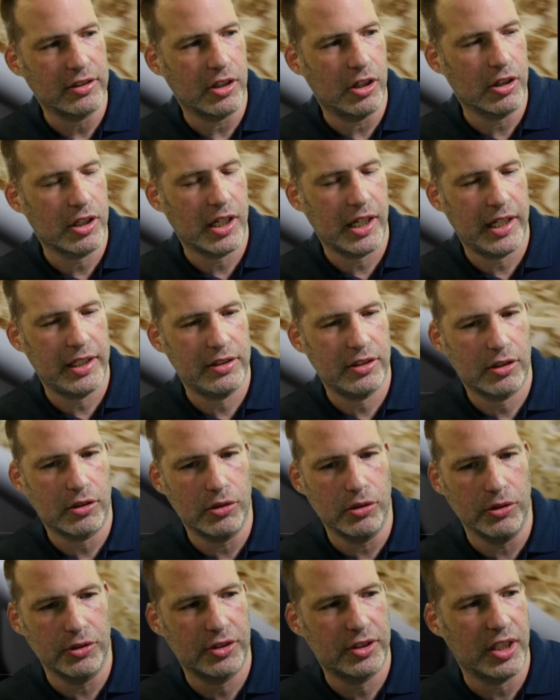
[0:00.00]
All kinds of
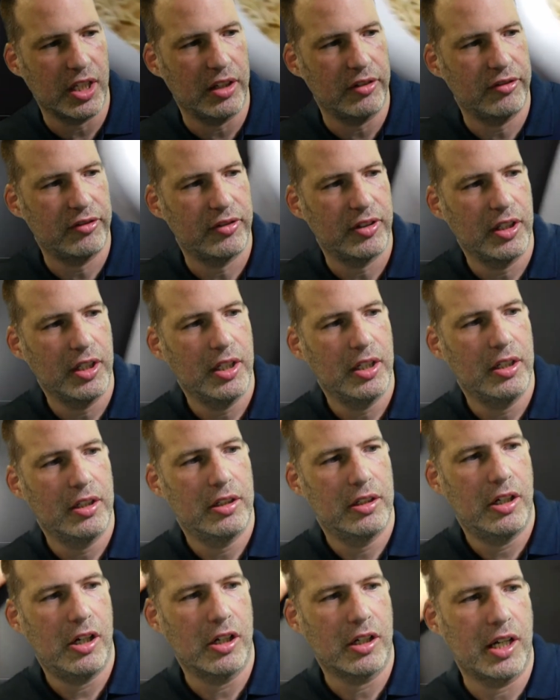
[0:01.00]
cool stuff.
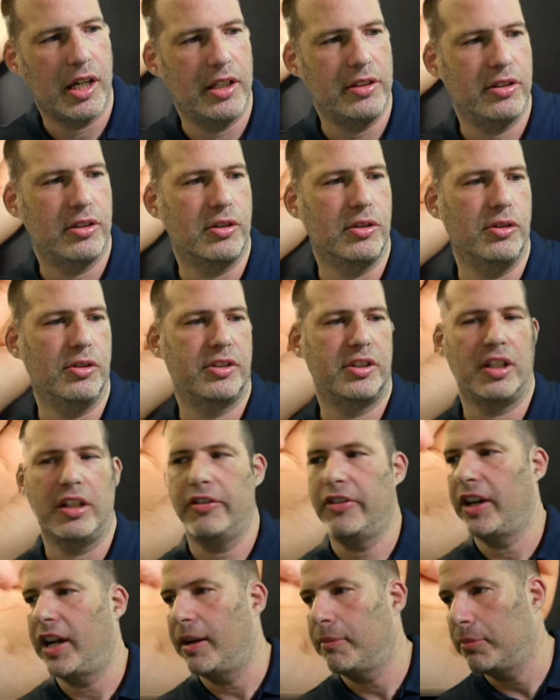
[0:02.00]
All kinds of cool stuff
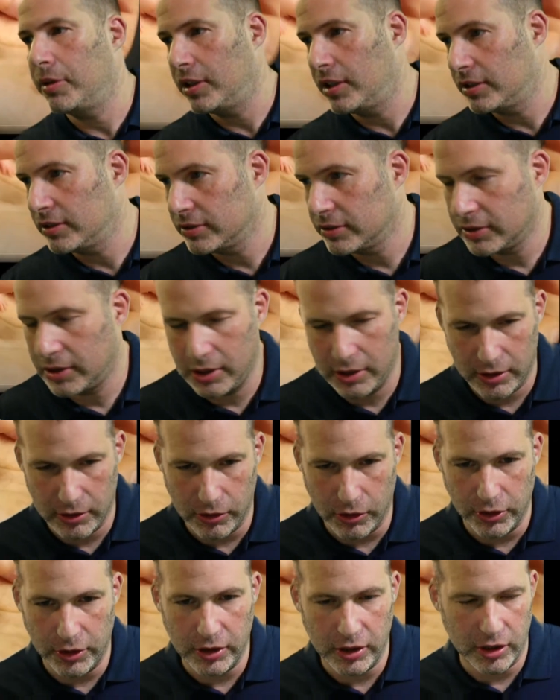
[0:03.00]
happening. You know,
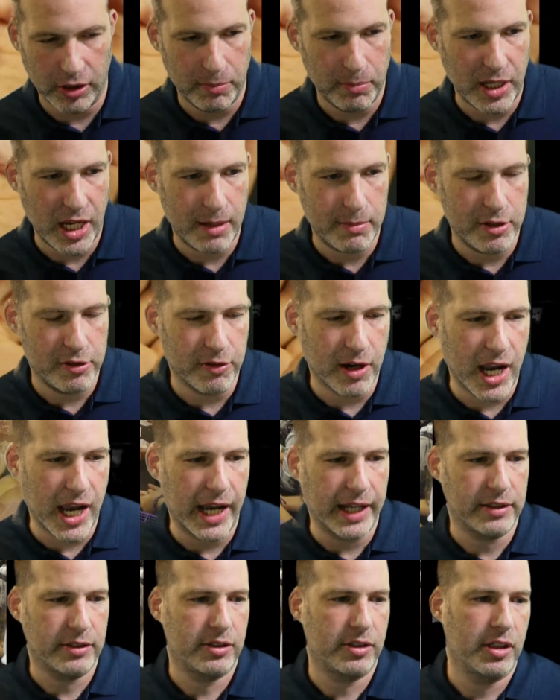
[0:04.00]
holding little baby
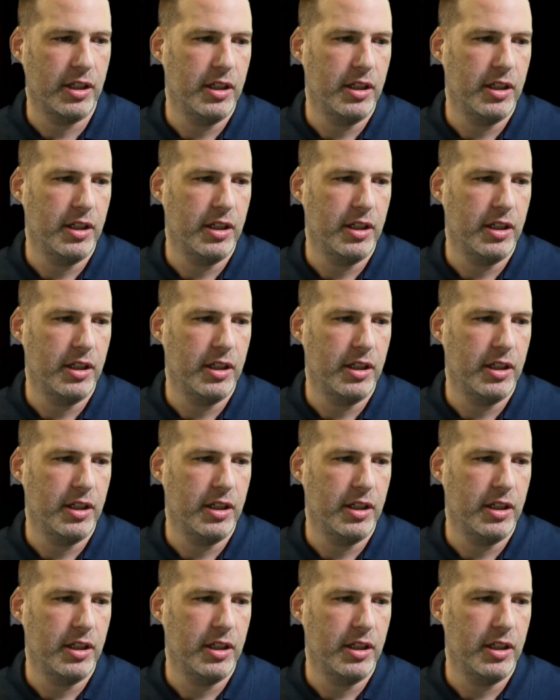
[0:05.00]
rats.